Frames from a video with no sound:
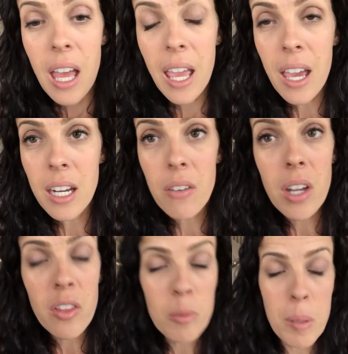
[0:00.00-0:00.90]
And I
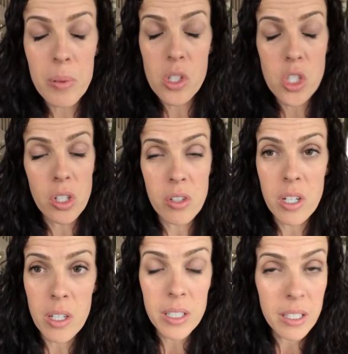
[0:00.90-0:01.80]
read Other People's
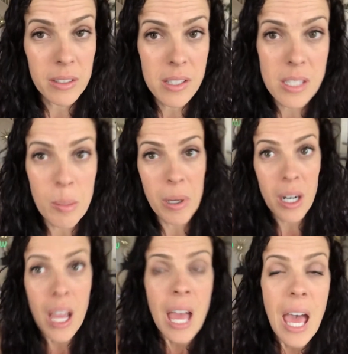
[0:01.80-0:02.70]
Children earlier in the
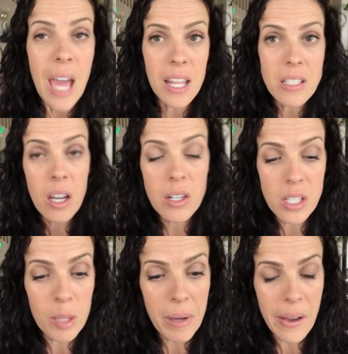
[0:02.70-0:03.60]
summer and it talked
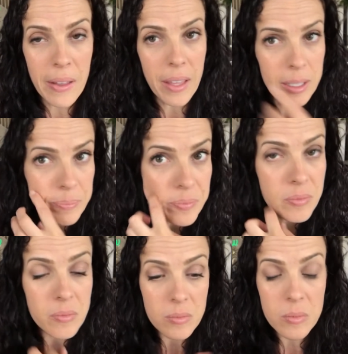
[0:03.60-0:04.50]
all about how like
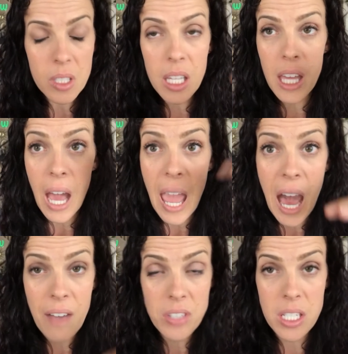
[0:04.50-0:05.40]
I
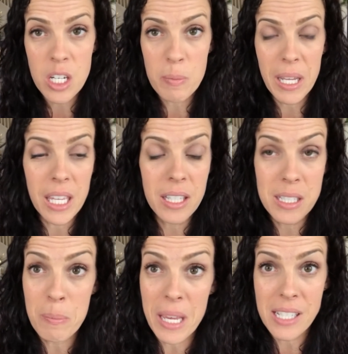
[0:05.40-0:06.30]
have to teach my
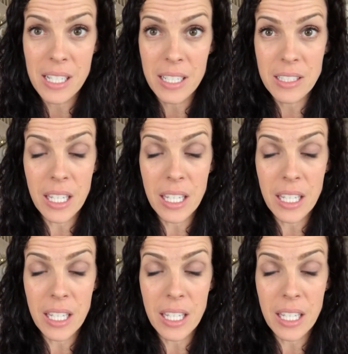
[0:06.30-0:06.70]
kids the basics.